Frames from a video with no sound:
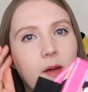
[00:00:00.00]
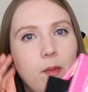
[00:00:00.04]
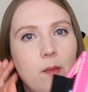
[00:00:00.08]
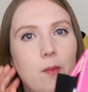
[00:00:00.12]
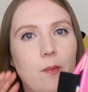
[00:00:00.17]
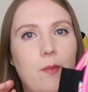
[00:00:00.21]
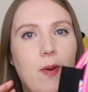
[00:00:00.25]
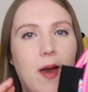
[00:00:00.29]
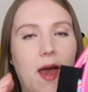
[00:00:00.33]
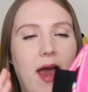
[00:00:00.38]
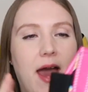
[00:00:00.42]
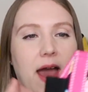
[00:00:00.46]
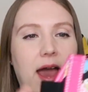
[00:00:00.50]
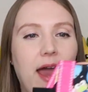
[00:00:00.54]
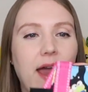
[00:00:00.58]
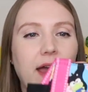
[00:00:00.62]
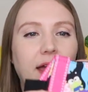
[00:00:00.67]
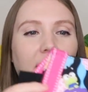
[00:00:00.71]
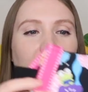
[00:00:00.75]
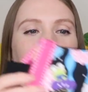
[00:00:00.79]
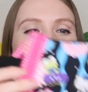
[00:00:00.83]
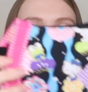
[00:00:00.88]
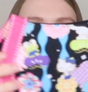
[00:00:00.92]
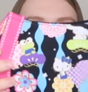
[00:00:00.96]

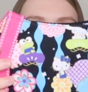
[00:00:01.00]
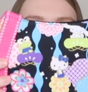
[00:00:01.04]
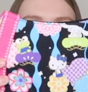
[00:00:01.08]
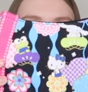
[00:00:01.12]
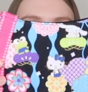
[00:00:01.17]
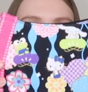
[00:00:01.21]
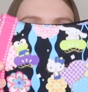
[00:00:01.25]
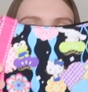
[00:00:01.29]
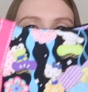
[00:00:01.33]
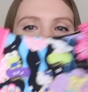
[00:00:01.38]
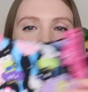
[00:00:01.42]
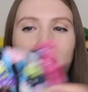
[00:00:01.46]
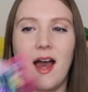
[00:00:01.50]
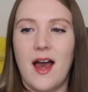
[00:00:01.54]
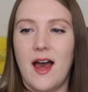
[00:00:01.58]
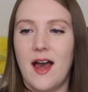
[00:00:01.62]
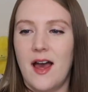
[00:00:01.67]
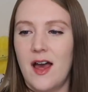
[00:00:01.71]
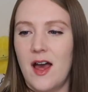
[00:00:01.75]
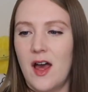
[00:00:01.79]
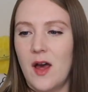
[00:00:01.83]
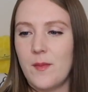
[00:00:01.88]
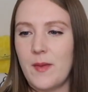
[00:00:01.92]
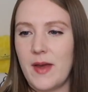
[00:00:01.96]
bag.
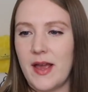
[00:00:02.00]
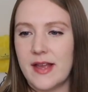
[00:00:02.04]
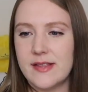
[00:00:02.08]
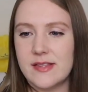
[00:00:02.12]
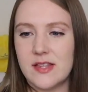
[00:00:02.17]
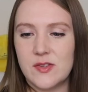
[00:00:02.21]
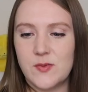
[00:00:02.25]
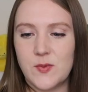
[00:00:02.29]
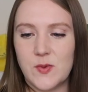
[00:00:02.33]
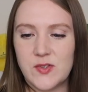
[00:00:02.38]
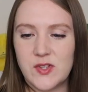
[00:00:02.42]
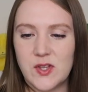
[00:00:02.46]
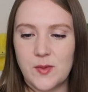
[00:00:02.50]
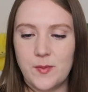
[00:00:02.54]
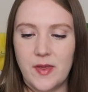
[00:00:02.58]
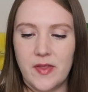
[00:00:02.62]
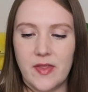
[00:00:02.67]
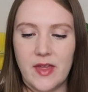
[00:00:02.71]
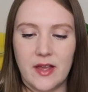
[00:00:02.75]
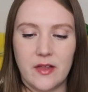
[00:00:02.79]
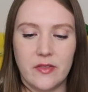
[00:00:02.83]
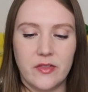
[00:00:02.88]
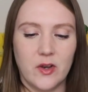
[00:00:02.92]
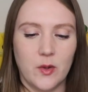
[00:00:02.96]
I guess it's supposed to be
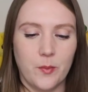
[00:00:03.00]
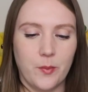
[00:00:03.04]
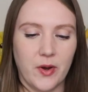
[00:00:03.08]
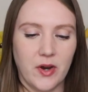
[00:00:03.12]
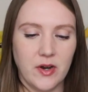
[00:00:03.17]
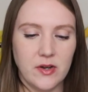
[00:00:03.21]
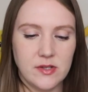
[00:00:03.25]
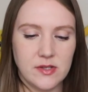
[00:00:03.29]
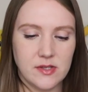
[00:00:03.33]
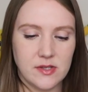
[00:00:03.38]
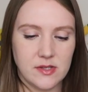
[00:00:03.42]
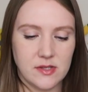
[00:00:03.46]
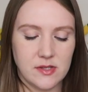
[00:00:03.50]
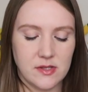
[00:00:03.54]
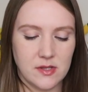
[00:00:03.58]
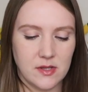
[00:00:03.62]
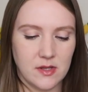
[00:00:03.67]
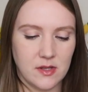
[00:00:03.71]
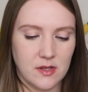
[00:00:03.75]
like a little purse.